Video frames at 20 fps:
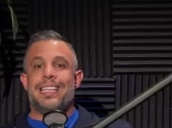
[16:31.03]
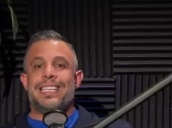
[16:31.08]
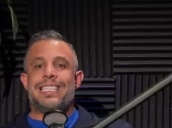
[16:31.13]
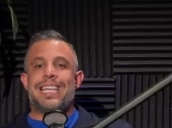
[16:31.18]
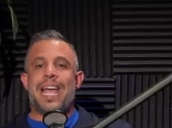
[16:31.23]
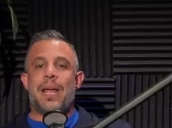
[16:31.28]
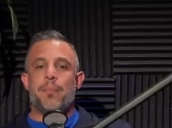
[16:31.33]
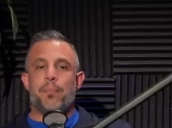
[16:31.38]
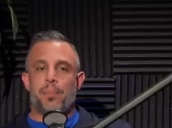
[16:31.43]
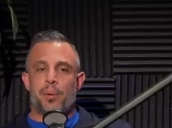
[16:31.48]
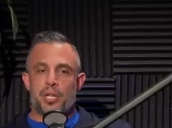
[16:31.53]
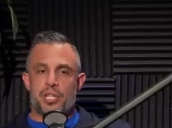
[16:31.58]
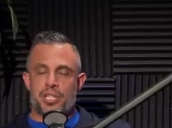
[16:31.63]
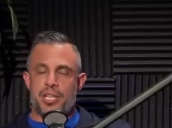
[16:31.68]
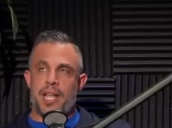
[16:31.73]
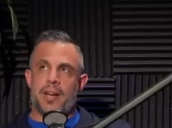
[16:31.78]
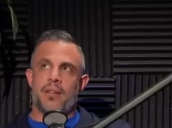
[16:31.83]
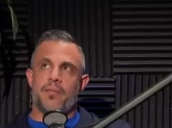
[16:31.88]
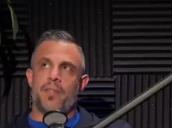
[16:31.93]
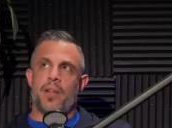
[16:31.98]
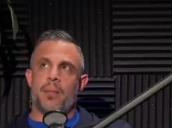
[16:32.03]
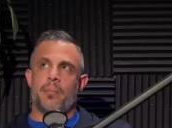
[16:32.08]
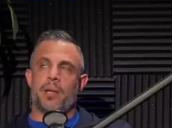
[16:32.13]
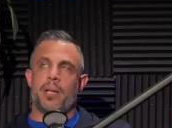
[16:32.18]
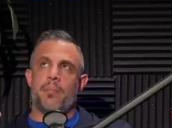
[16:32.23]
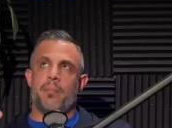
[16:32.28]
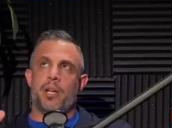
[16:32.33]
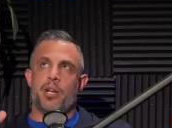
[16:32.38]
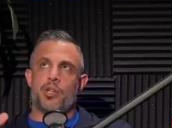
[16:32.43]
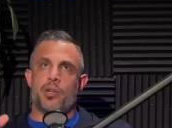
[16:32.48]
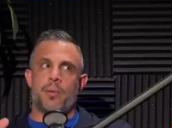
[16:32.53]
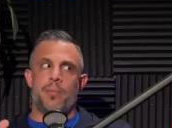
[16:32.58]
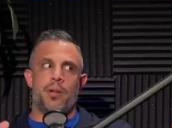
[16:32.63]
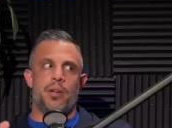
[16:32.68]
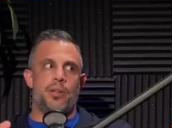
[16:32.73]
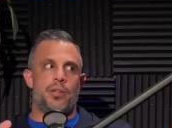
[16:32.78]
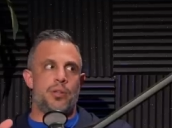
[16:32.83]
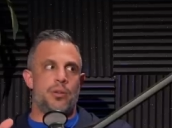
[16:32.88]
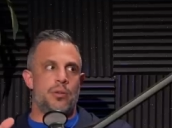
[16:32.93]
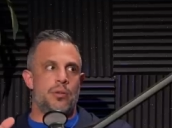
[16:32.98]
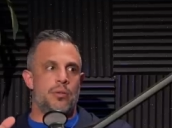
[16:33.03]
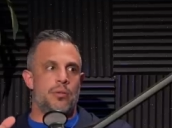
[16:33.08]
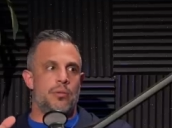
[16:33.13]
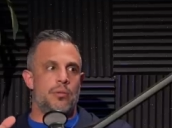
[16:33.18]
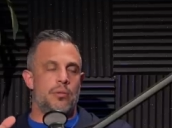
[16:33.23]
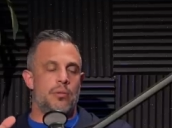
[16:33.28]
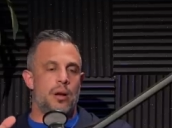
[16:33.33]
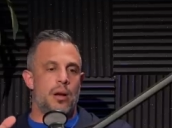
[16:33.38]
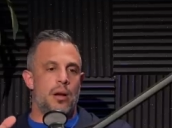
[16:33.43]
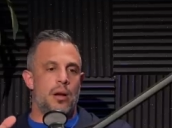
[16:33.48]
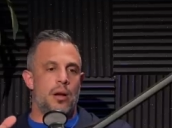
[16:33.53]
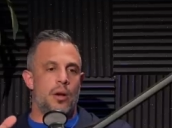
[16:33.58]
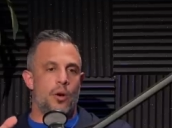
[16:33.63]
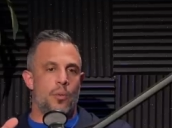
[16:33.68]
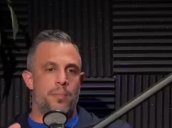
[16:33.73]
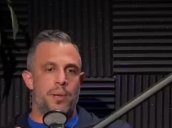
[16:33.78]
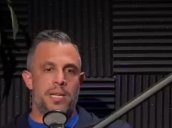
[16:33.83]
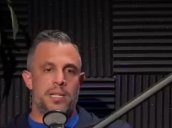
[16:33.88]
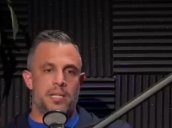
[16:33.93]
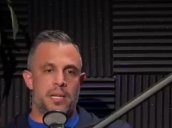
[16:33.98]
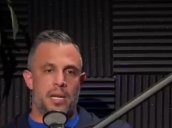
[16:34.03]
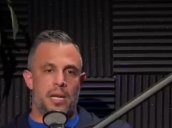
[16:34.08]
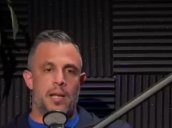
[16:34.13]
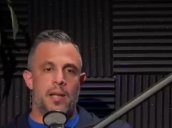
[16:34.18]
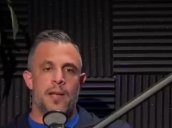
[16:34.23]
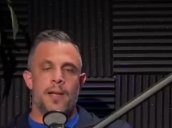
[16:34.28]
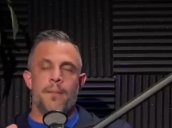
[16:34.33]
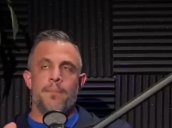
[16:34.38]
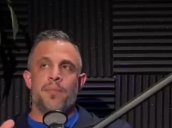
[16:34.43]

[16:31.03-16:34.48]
ten percent of them can be attributed to uh, obesity.